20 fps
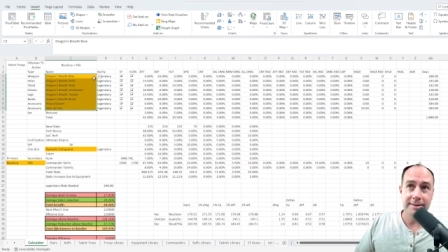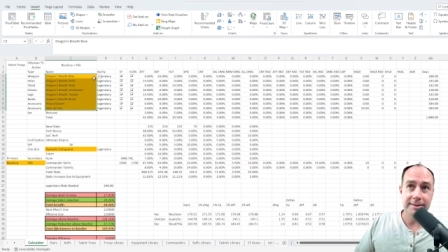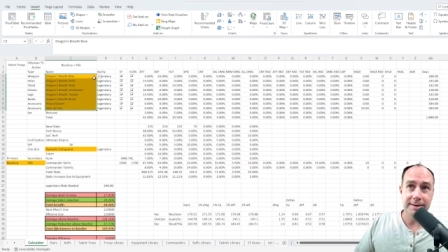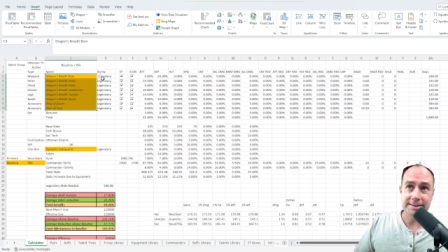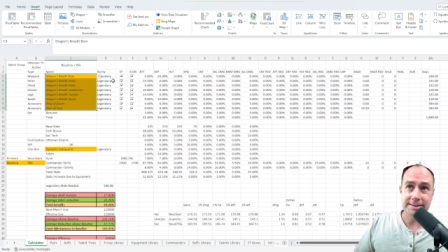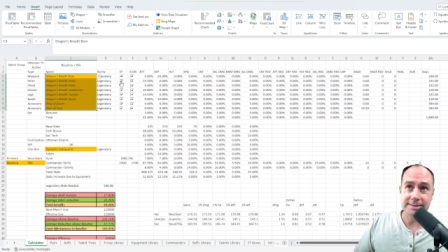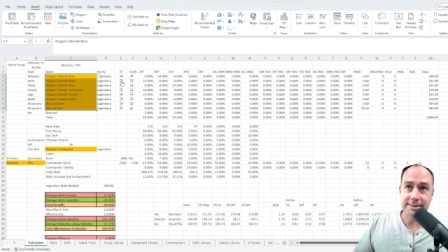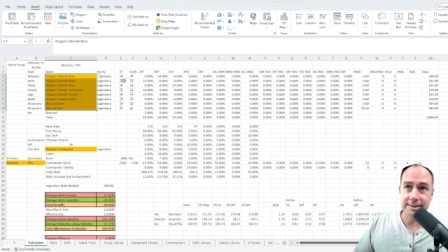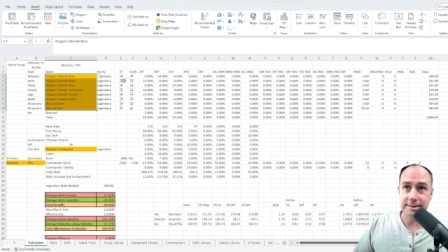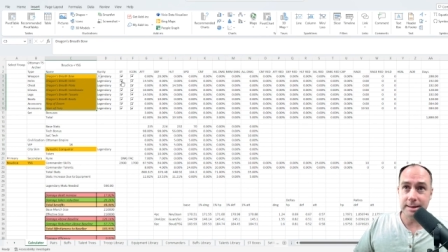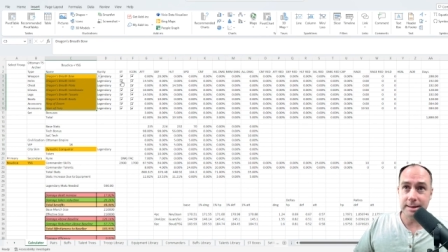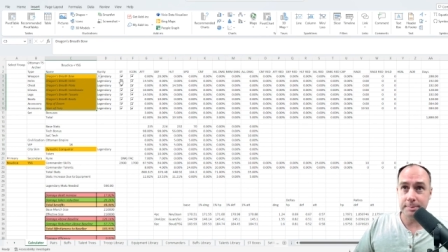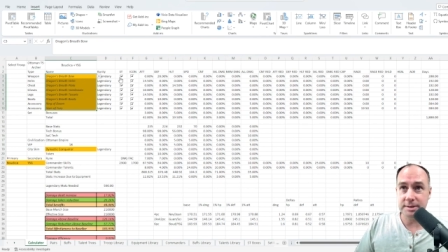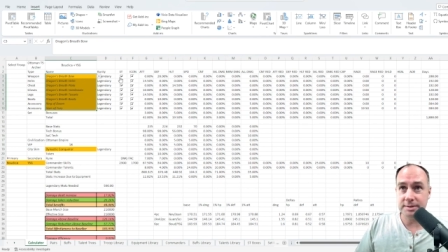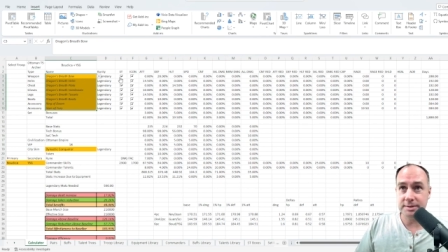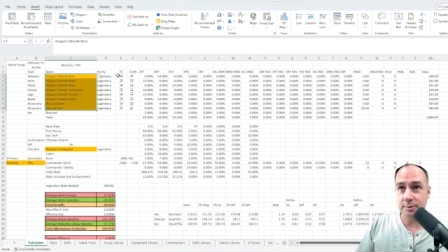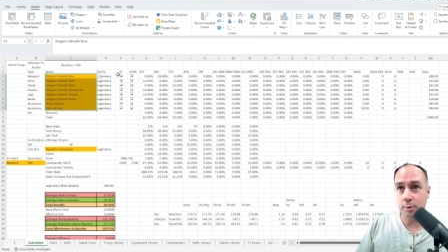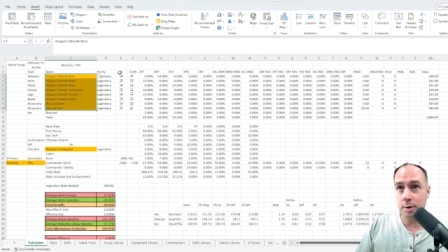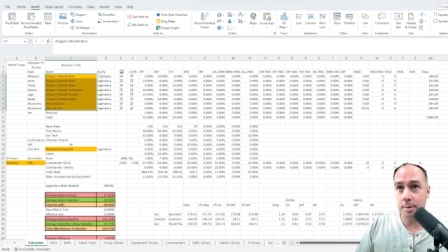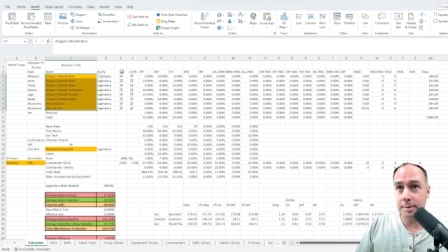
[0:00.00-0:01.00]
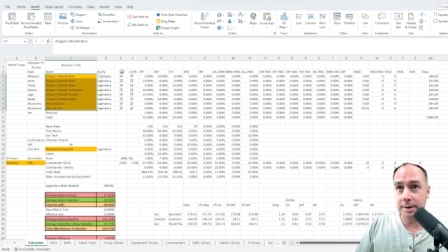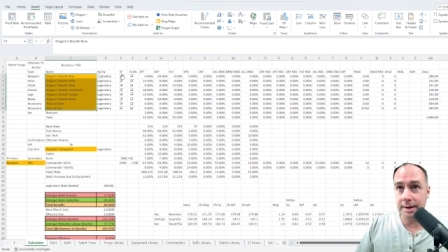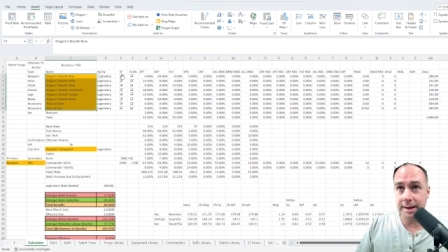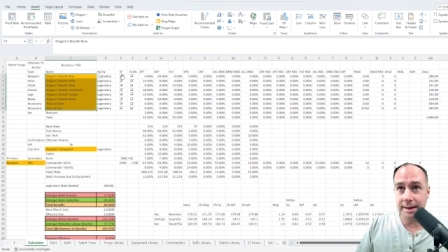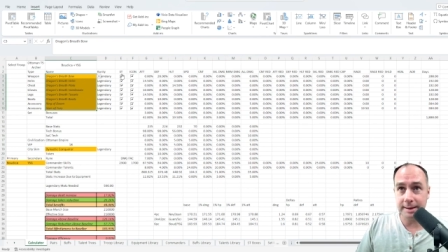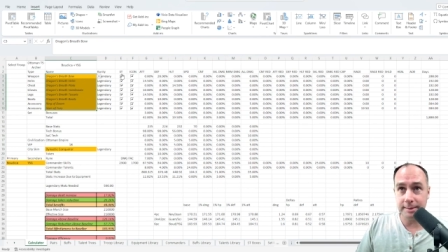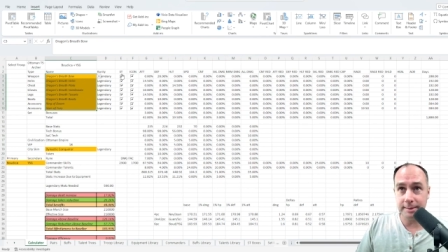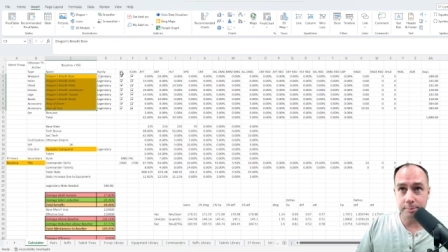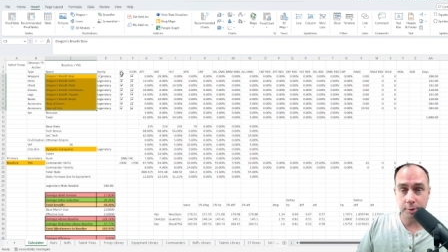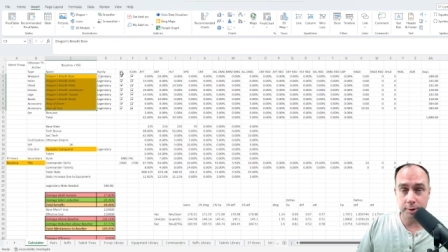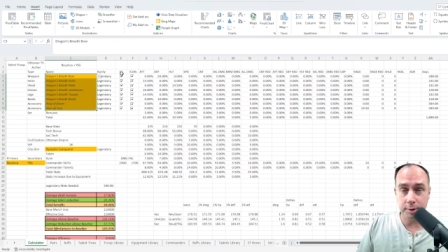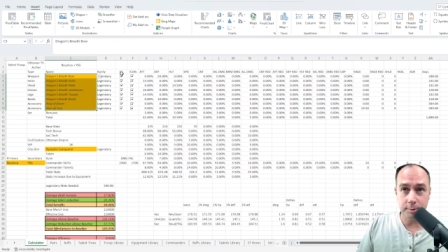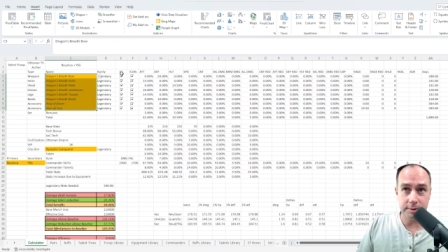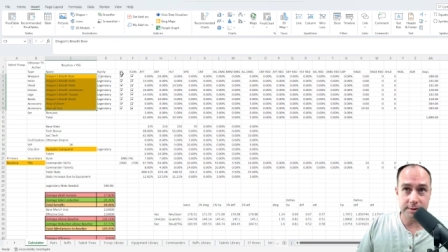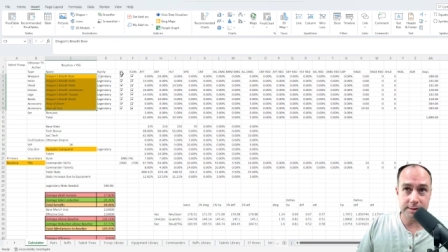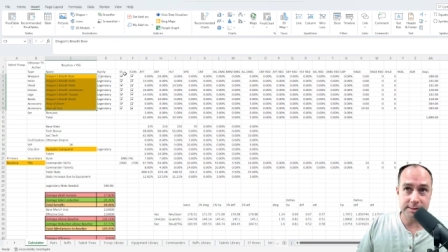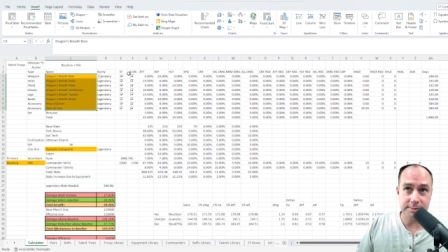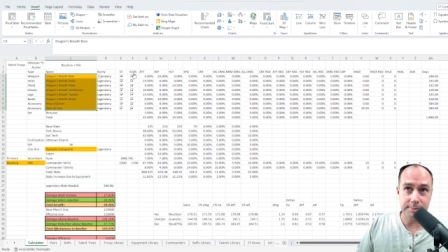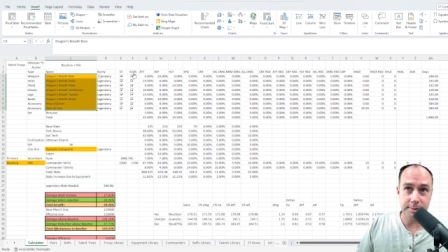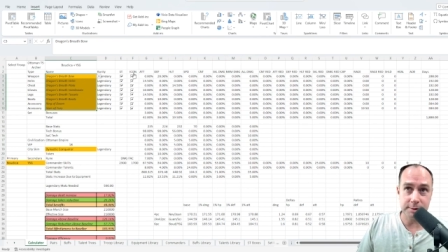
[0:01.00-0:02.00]
And then I select that piece of equipment. I can put it
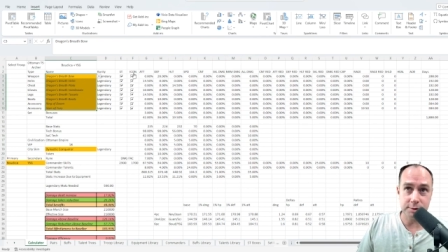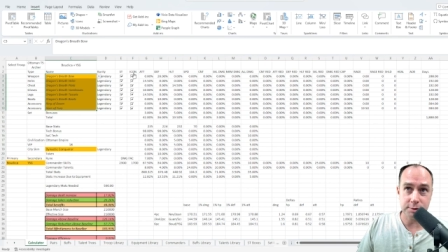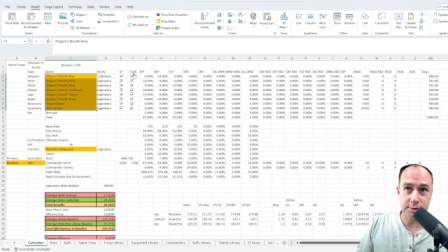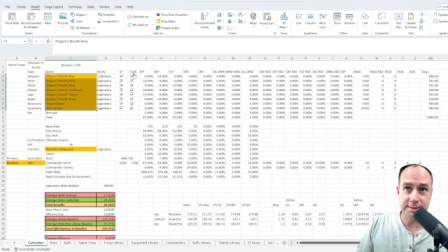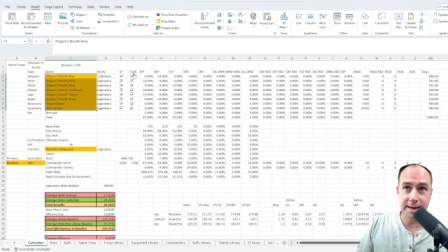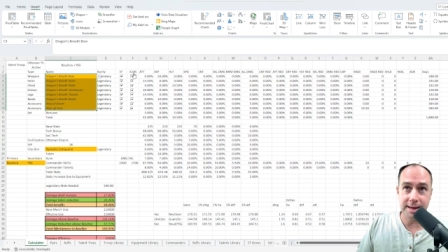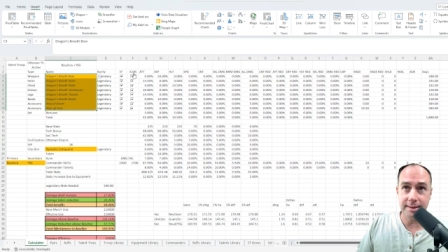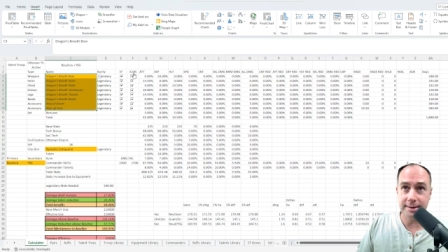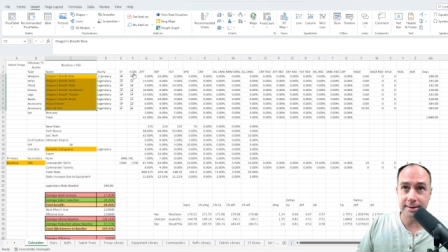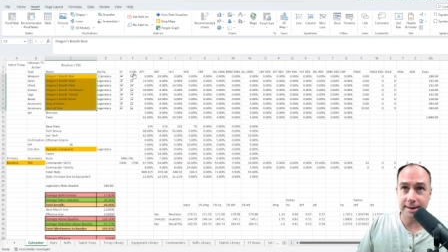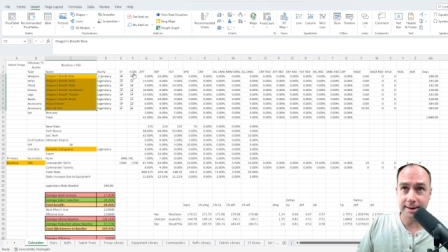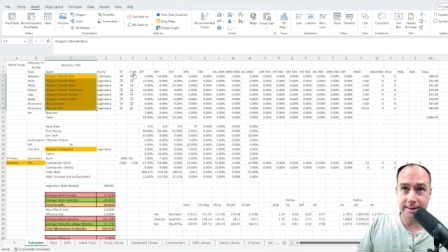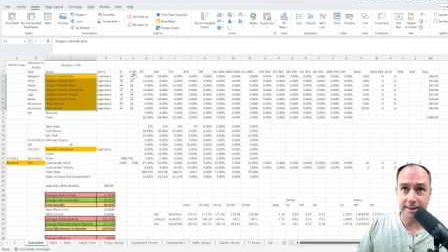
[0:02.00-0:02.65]
with a special talent.